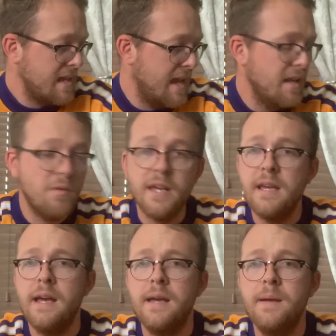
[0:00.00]
Anyway,
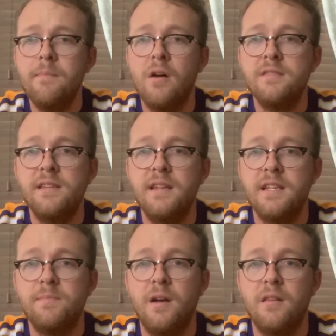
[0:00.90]
on to the
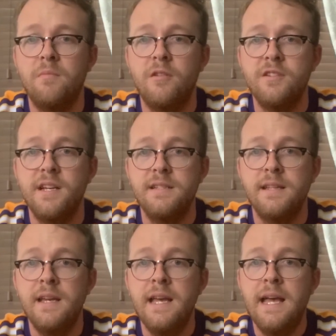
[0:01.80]
next part of the project.
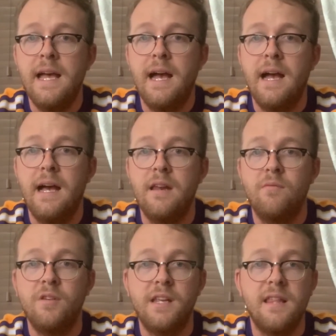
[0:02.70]
And
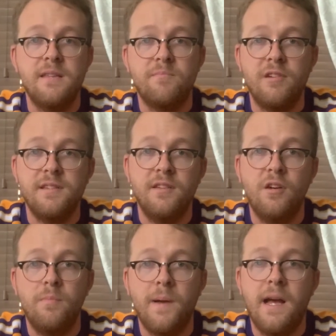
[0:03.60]
I'm going to get this printed
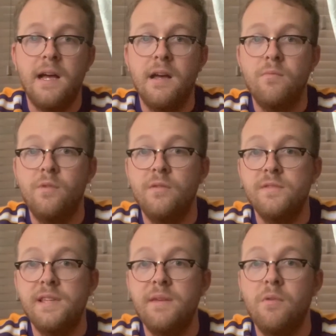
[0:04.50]
up and we'll
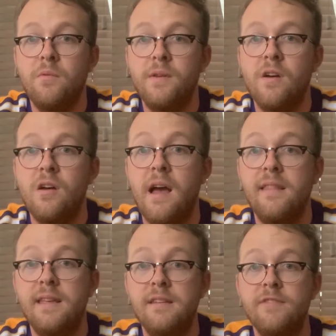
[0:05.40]
see what we've got at
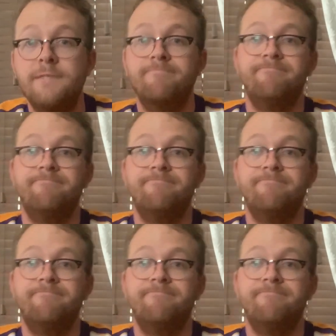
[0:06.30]
the end of it.